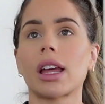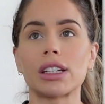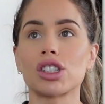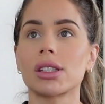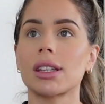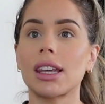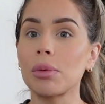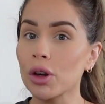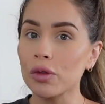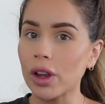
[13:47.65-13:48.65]
Like just keep
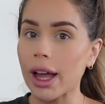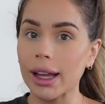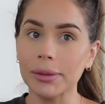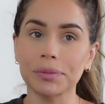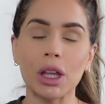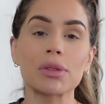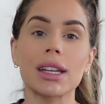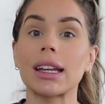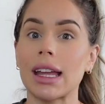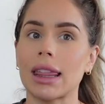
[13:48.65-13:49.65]
your flight. He was
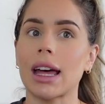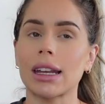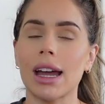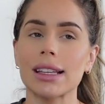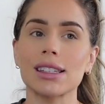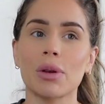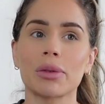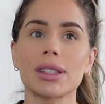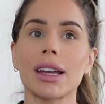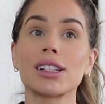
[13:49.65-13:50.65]
getting in that night. So I
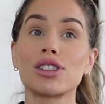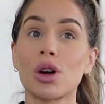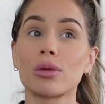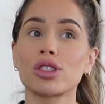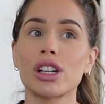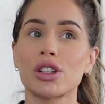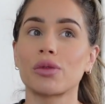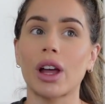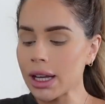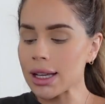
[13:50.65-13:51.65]
was like, don't change your
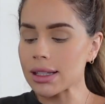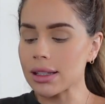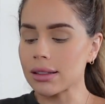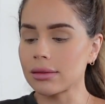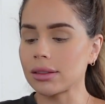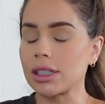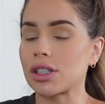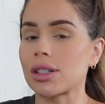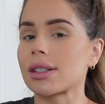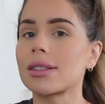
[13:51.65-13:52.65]
flight because
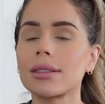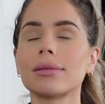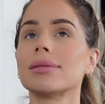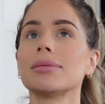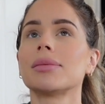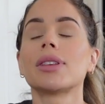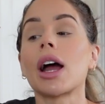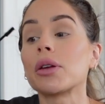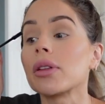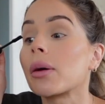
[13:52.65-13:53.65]
it's just,
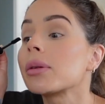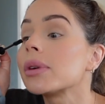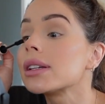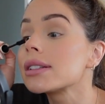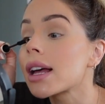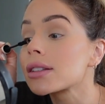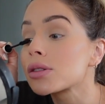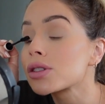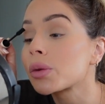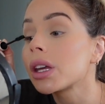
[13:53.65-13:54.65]
I knew that would have been a
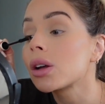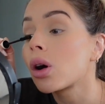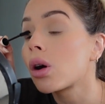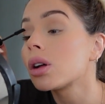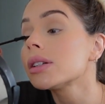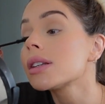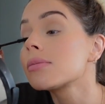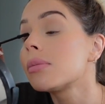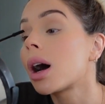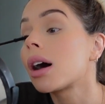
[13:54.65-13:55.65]
disaster. So he called his
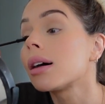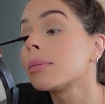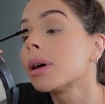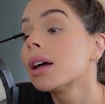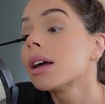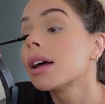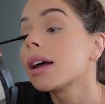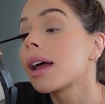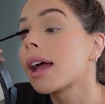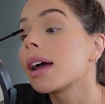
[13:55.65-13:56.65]
mom,
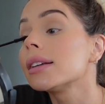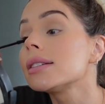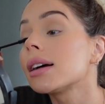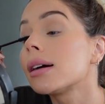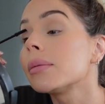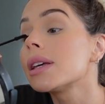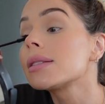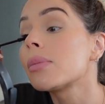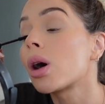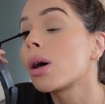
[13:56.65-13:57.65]
and um,
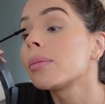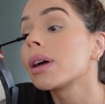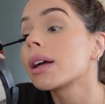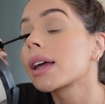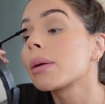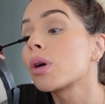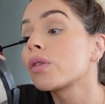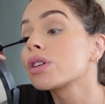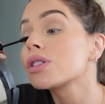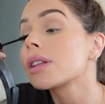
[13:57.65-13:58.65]
his mom came
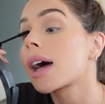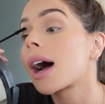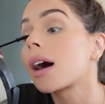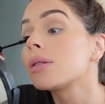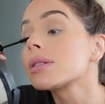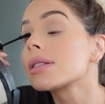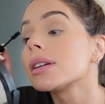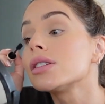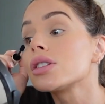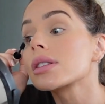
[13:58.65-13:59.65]
over to the house
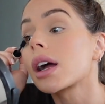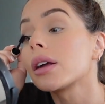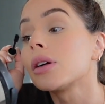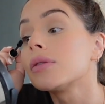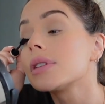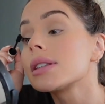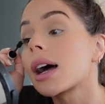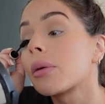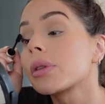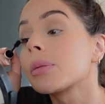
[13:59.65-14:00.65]
and just kind of
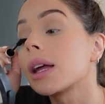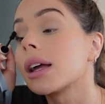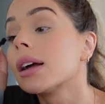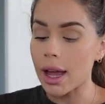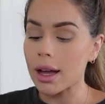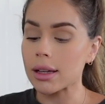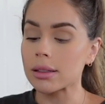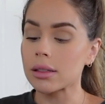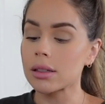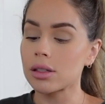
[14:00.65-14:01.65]
sat with me
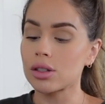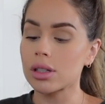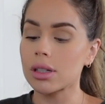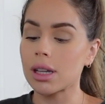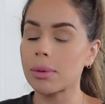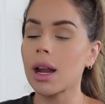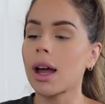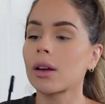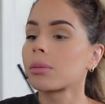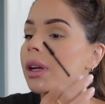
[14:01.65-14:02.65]
and just keep an
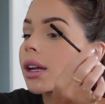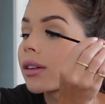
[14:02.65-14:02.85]
eye on me.